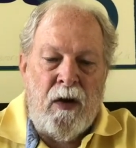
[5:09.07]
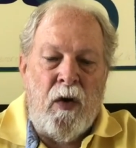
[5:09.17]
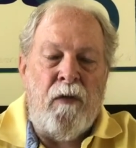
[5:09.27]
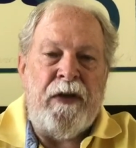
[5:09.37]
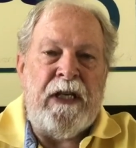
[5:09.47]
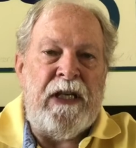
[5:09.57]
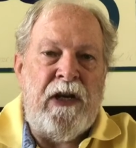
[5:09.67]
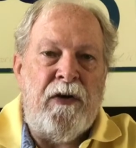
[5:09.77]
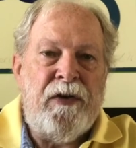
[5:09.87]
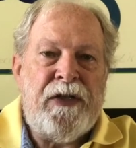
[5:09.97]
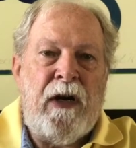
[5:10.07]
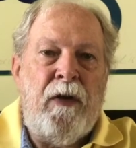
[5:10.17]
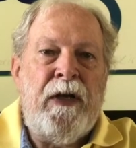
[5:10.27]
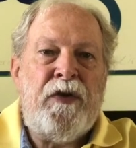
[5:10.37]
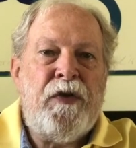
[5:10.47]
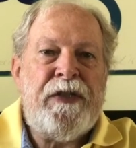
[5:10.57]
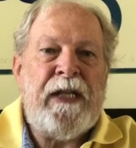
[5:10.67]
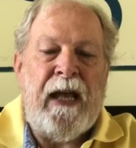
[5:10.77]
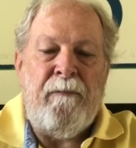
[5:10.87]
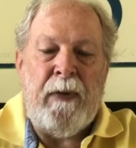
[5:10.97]
Over the years, our interests
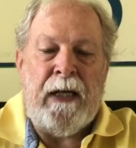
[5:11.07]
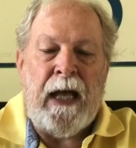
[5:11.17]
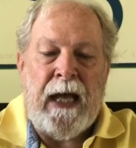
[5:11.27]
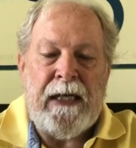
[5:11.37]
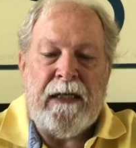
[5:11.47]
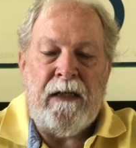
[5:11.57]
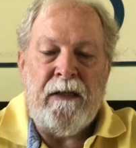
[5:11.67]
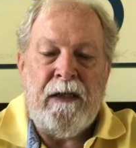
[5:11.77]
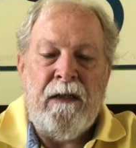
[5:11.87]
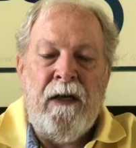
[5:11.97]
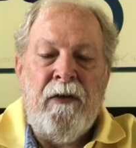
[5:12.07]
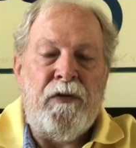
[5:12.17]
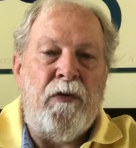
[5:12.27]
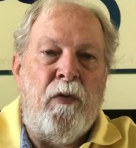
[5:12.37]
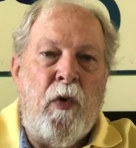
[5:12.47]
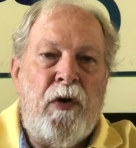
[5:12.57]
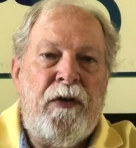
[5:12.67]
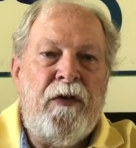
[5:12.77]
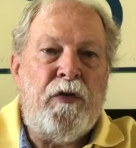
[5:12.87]
have been heightened through the work of the